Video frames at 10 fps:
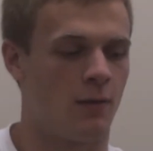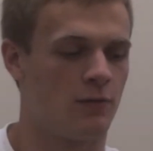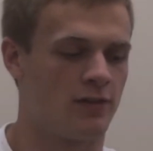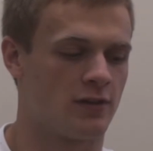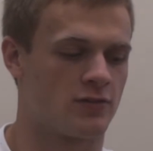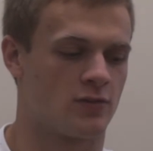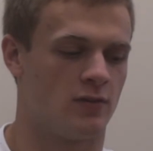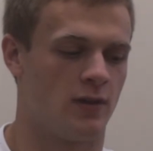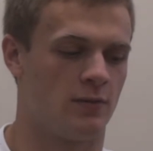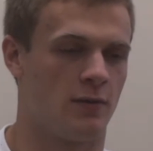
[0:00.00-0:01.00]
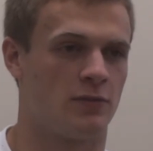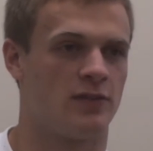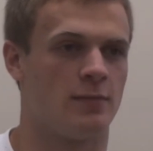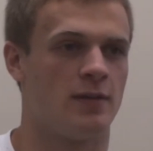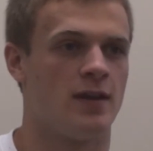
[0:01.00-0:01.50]
I wouldn't say control. I would
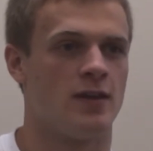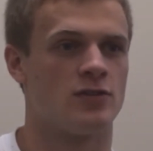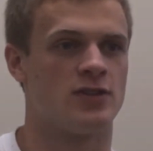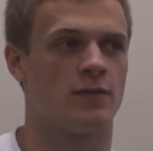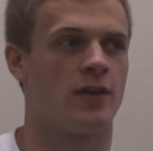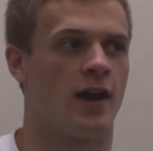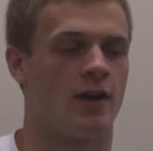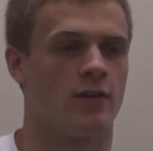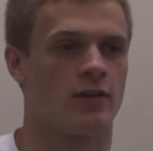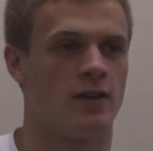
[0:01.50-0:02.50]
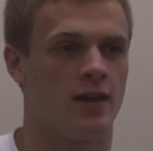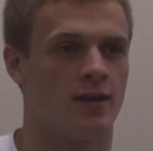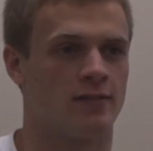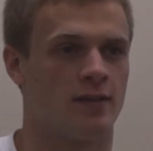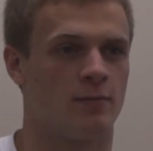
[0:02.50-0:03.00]
say there's definitely a hierarchy in
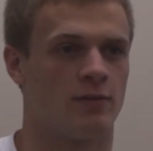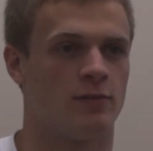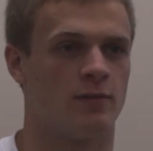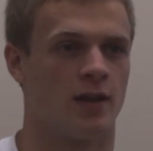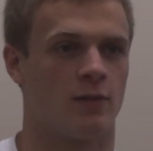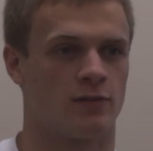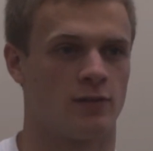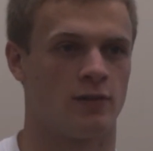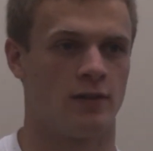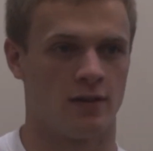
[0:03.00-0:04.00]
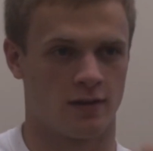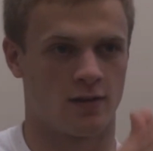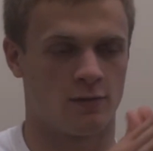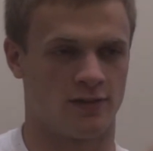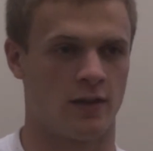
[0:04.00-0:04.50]
ASM, and Student Council
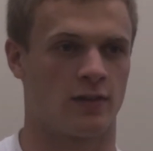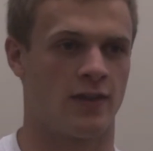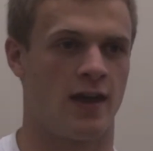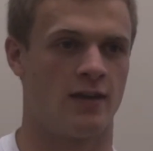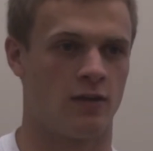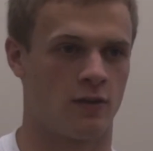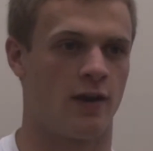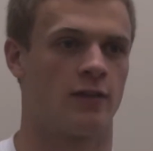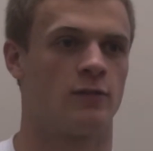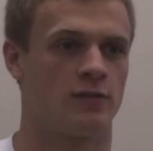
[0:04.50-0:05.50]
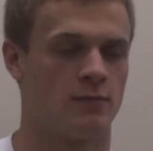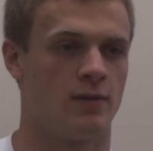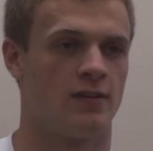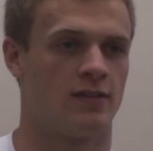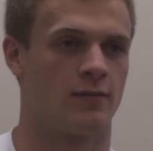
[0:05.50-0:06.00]
goes down like that into the grassroots
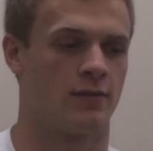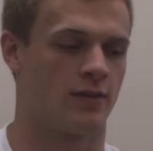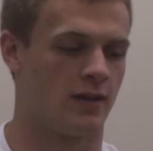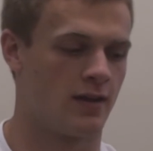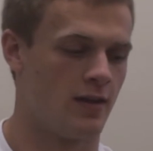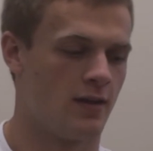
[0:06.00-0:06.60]
committees and everything.